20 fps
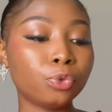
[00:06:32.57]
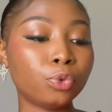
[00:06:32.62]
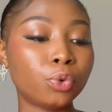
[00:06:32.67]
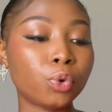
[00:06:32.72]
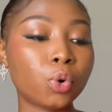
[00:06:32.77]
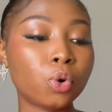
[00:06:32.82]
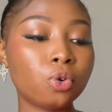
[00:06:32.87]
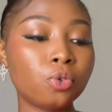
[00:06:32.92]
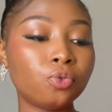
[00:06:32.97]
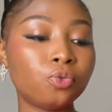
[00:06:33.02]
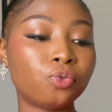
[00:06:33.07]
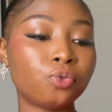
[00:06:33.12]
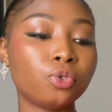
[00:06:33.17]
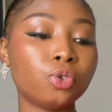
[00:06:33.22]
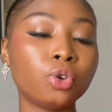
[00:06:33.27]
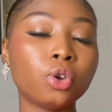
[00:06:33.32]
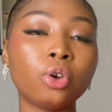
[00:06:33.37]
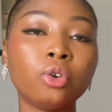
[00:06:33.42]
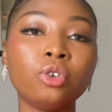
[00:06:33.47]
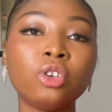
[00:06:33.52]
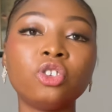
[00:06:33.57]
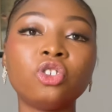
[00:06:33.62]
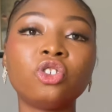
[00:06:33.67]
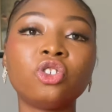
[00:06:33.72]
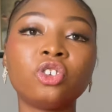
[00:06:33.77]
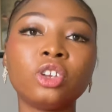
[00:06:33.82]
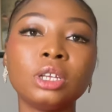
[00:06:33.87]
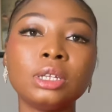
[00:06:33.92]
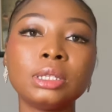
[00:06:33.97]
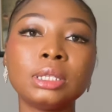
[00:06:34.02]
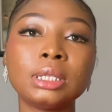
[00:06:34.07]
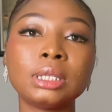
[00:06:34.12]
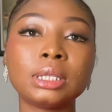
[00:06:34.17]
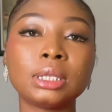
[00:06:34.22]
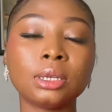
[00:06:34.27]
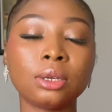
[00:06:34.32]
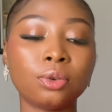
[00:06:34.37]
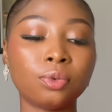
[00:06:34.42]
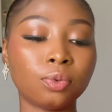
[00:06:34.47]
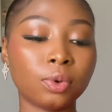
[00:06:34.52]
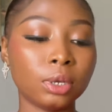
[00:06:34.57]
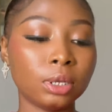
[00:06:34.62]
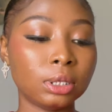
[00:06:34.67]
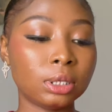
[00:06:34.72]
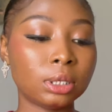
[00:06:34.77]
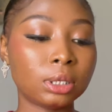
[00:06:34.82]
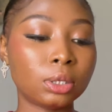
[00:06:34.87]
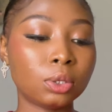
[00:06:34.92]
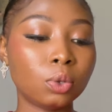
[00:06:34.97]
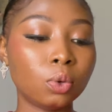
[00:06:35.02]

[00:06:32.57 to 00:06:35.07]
Dove Nourishing Secrets.